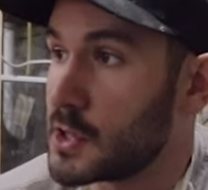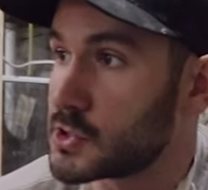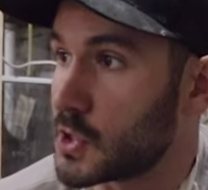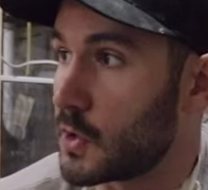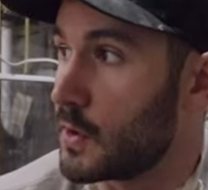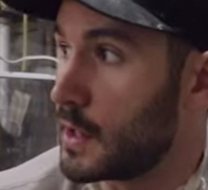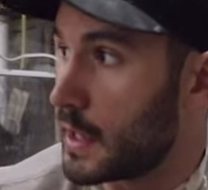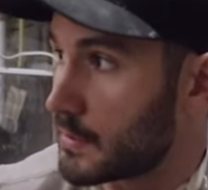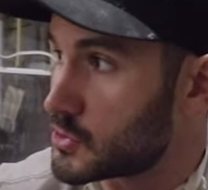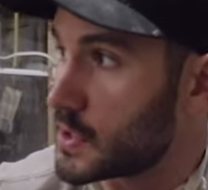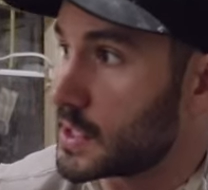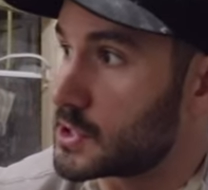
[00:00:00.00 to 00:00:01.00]
so
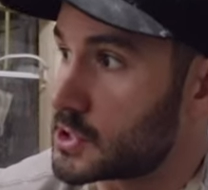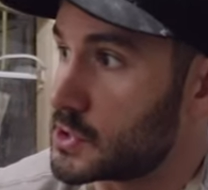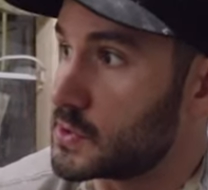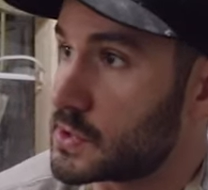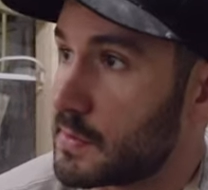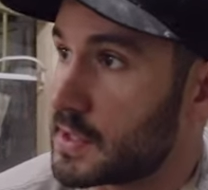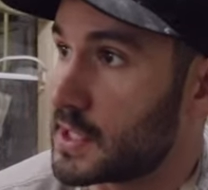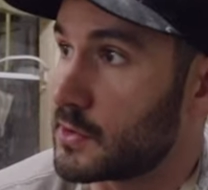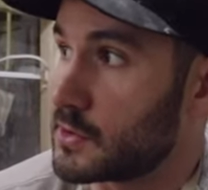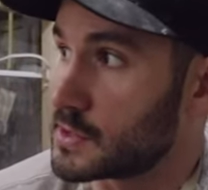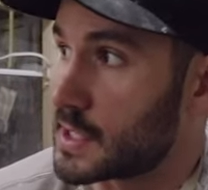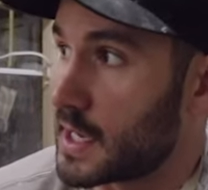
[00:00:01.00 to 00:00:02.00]
I'm trying to just use the
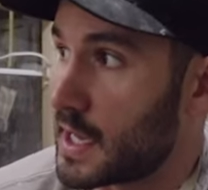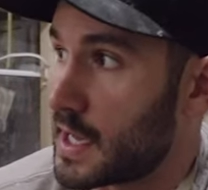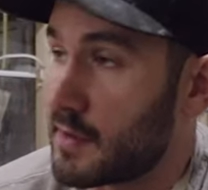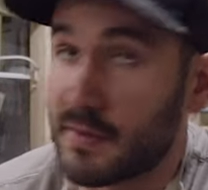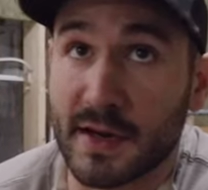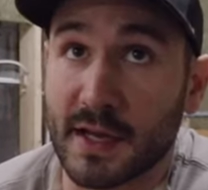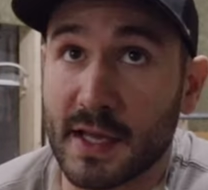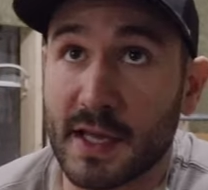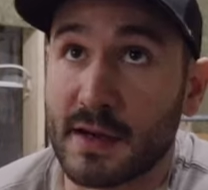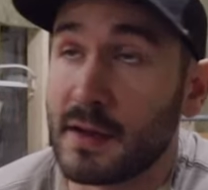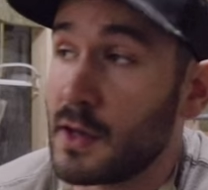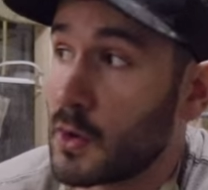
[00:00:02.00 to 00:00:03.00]
materials that I have, and
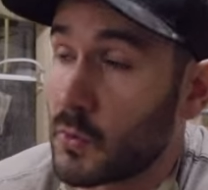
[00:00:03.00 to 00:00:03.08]
again